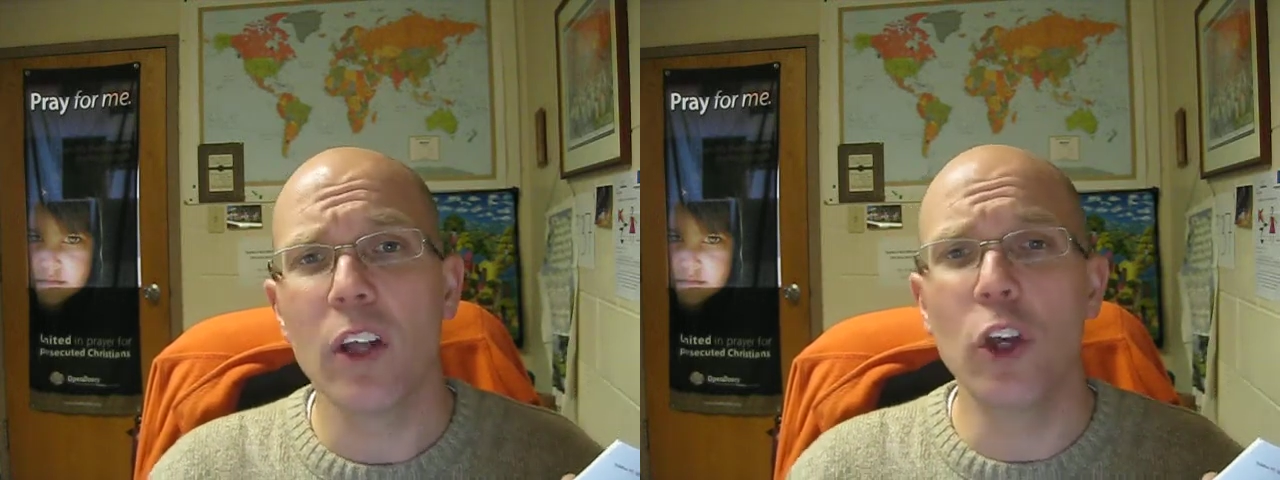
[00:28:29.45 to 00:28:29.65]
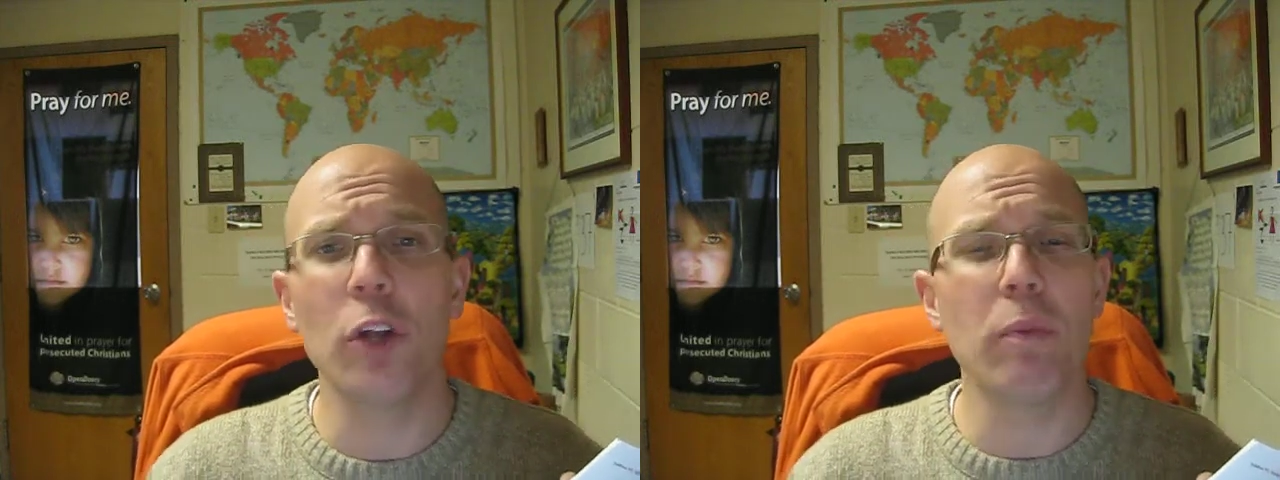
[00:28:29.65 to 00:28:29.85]

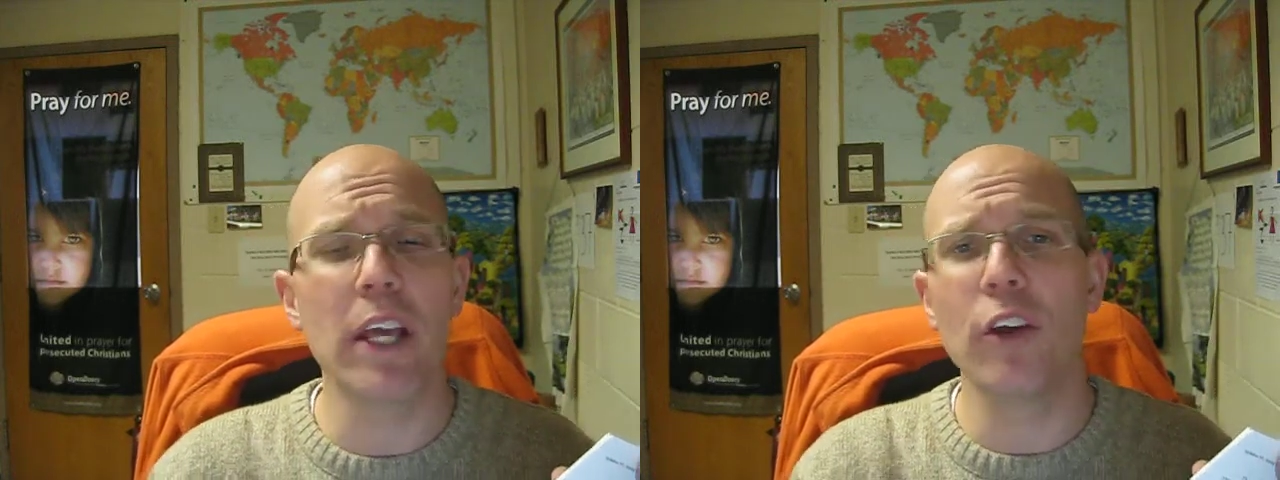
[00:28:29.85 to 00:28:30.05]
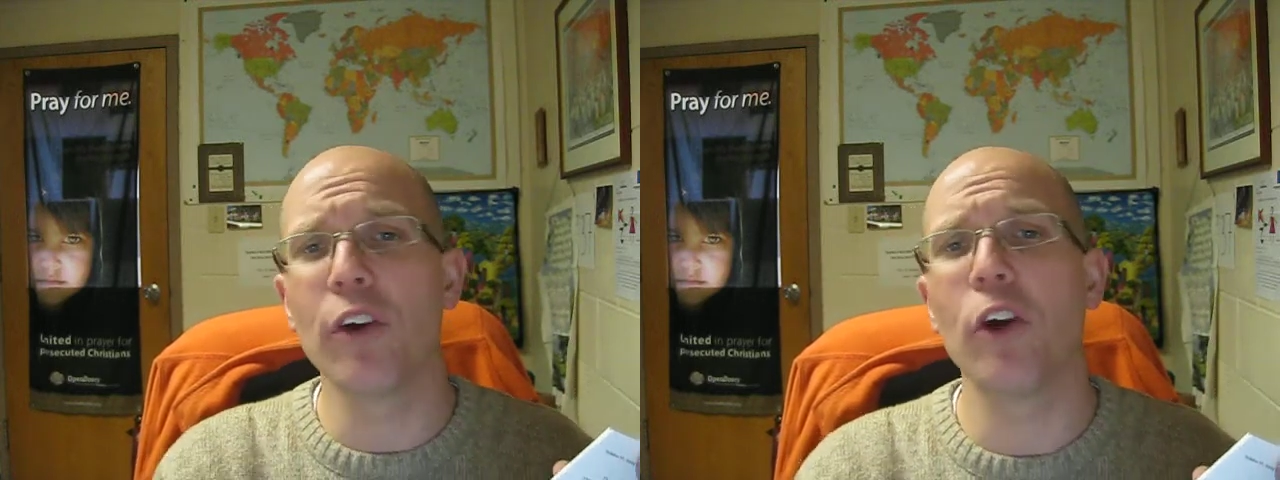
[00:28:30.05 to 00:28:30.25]
You can
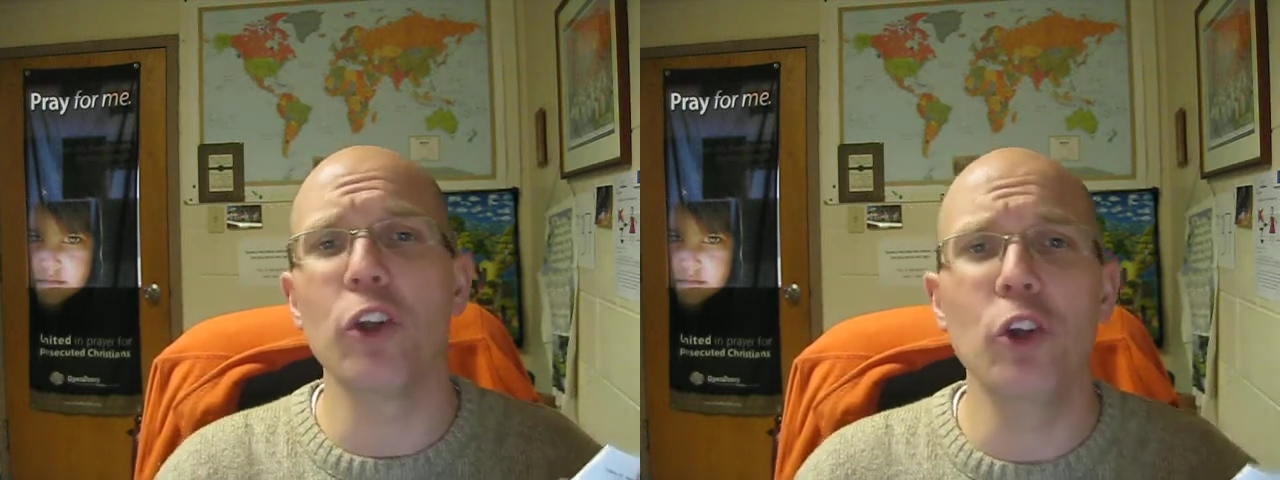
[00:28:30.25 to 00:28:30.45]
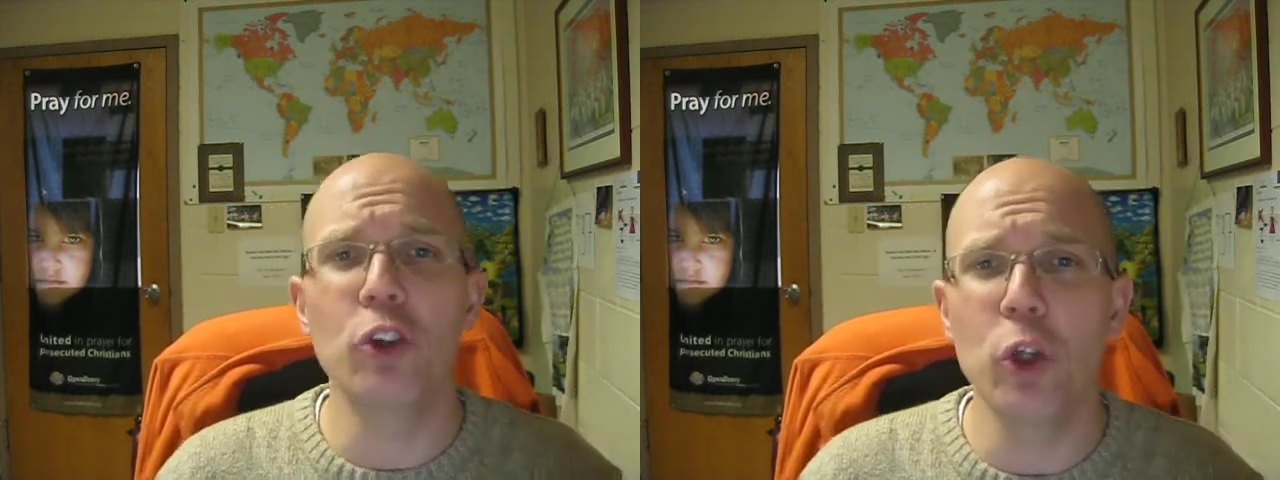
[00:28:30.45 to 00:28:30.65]
make your own
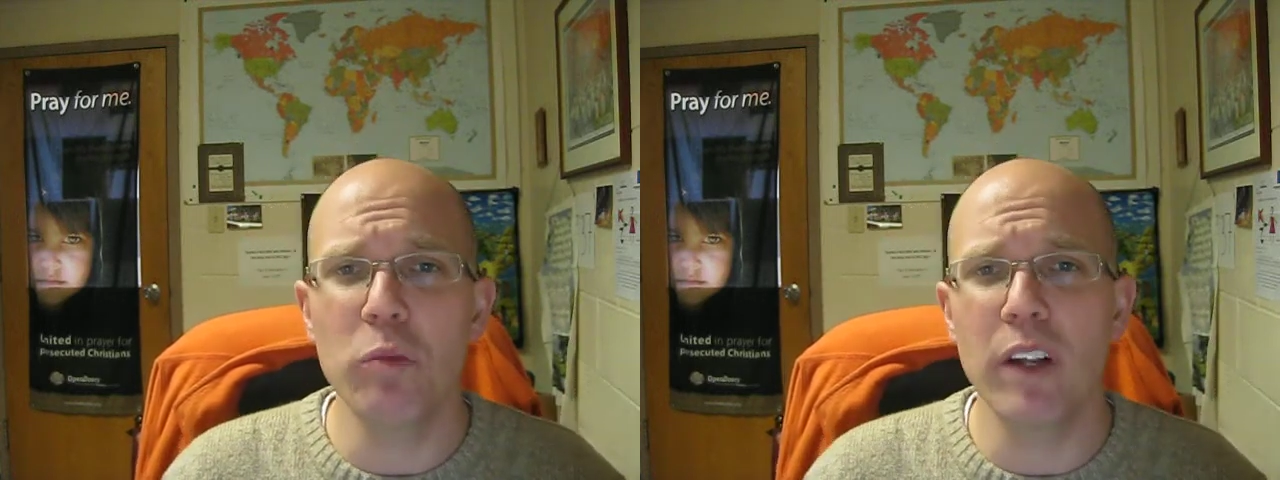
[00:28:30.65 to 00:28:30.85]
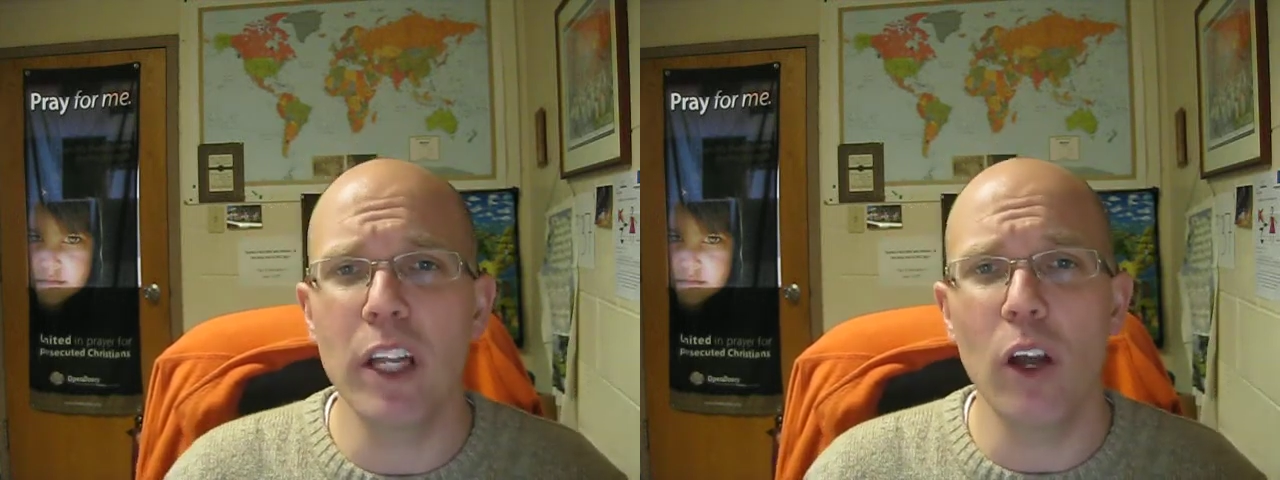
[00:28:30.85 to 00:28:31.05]
YouTube
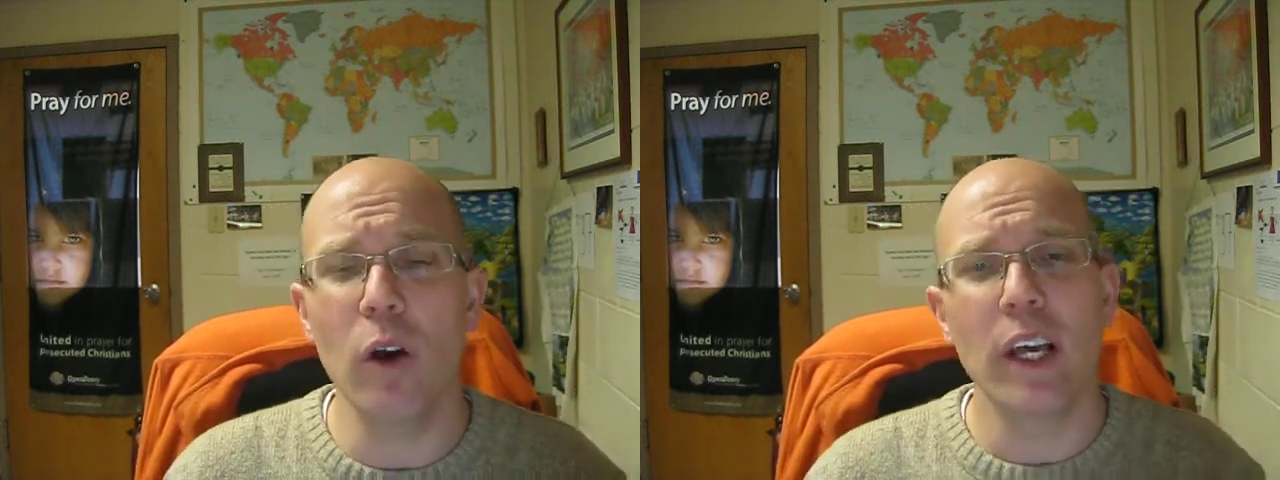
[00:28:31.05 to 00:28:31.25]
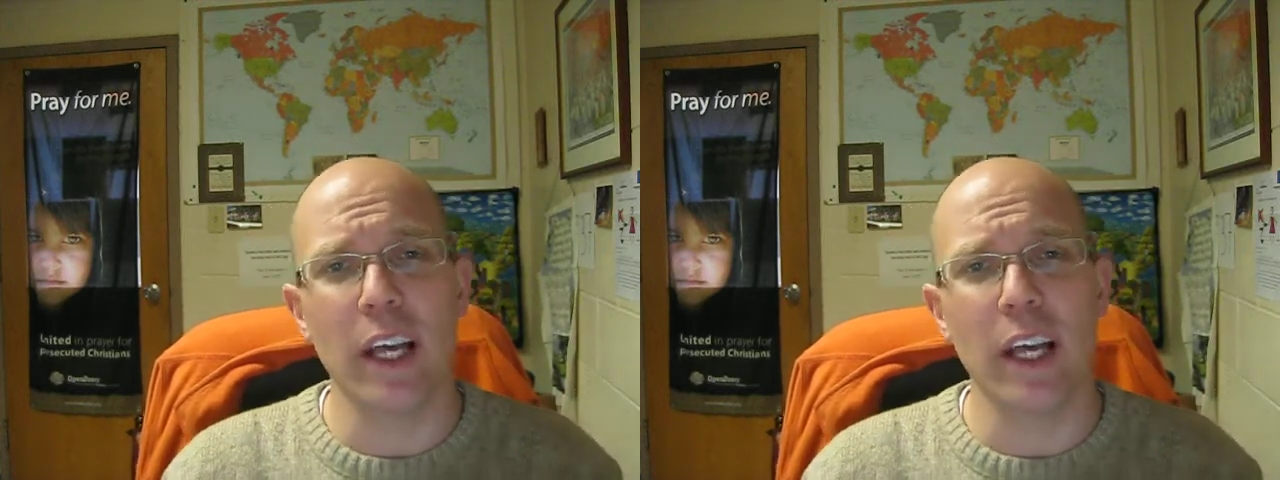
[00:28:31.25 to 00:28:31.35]
video